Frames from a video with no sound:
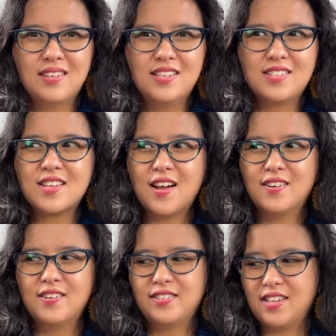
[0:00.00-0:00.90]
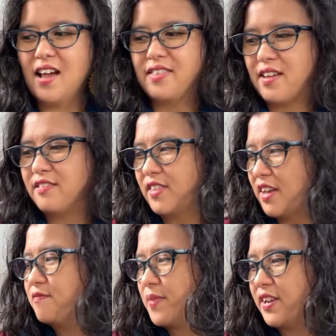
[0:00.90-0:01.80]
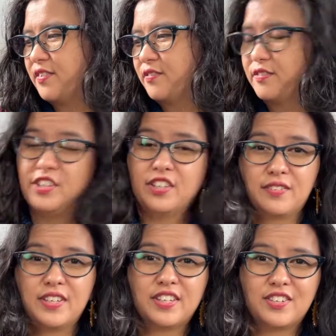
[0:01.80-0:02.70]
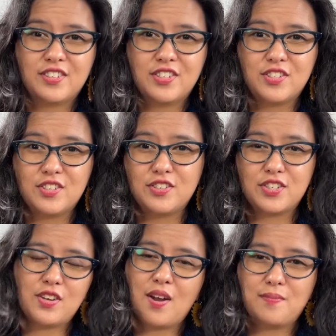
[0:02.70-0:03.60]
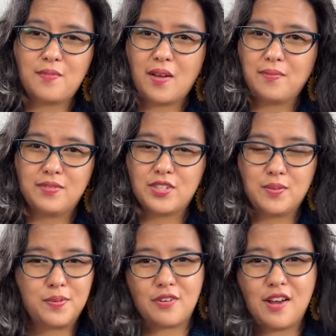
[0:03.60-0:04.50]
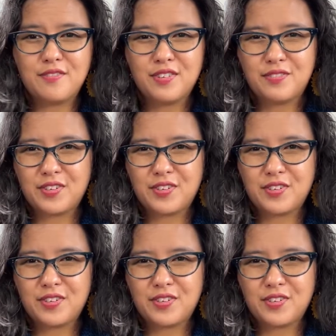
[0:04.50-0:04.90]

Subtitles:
So yeah, they've been really good to do. So I'm super grateful for